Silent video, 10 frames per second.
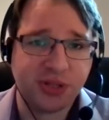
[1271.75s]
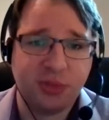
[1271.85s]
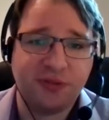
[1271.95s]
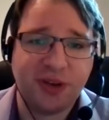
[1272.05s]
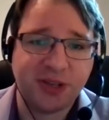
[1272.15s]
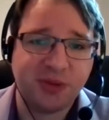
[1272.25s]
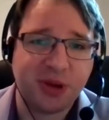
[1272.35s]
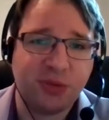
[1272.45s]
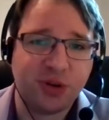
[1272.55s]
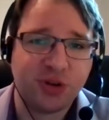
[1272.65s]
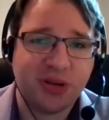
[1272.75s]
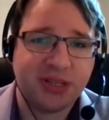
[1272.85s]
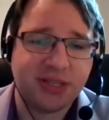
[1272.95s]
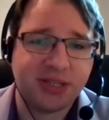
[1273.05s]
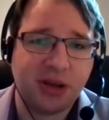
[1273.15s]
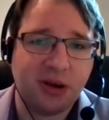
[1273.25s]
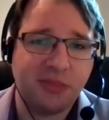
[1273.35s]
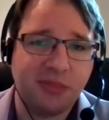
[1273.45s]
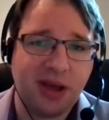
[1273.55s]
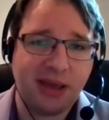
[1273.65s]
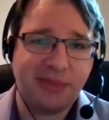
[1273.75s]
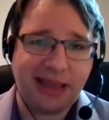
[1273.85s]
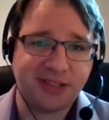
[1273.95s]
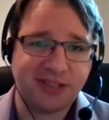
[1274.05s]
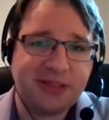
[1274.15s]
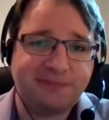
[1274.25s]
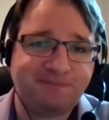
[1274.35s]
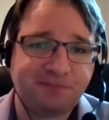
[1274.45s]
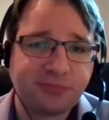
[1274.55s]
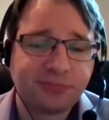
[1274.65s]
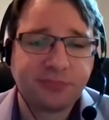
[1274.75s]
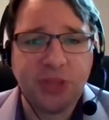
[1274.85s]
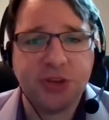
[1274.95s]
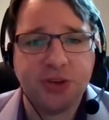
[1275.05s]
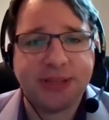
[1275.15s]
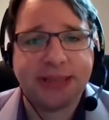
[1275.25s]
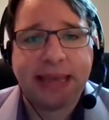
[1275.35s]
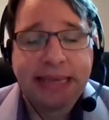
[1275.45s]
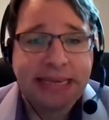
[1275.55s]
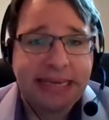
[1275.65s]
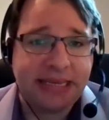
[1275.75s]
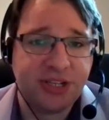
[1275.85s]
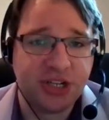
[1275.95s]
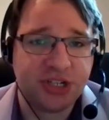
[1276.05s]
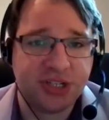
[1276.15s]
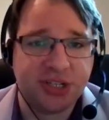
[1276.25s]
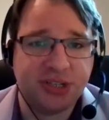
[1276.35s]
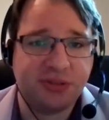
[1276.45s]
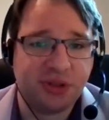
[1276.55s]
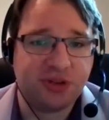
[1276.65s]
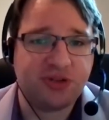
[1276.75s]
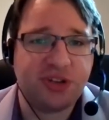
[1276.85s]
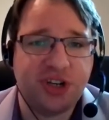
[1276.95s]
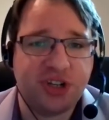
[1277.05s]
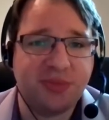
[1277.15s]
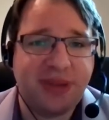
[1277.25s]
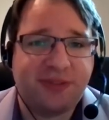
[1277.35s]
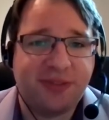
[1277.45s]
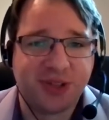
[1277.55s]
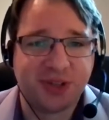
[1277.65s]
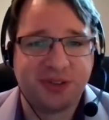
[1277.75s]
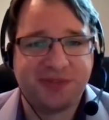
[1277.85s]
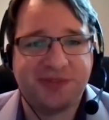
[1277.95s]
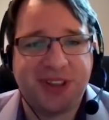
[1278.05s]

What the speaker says: So I'm on Facebook, I'm on Twitter, so I am actively using that in addition to the traditional methods of